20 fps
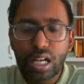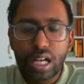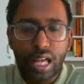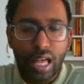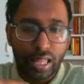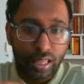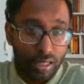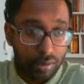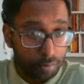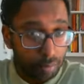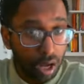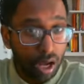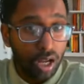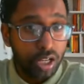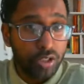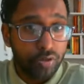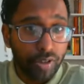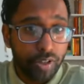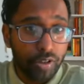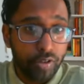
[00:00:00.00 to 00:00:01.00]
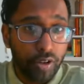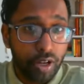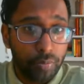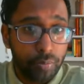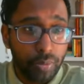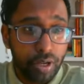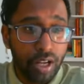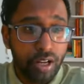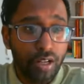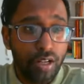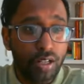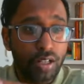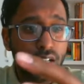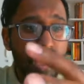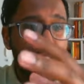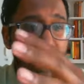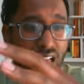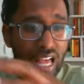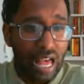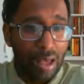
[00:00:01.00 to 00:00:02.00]
and the Mars retrograde period
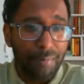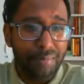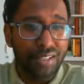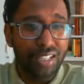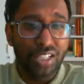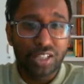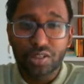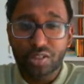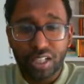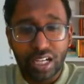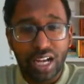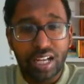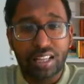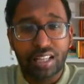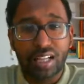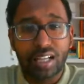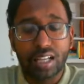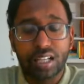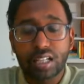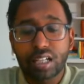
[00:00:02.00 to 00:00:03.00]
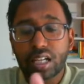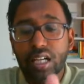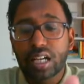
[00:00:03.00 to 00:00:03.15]
happening together,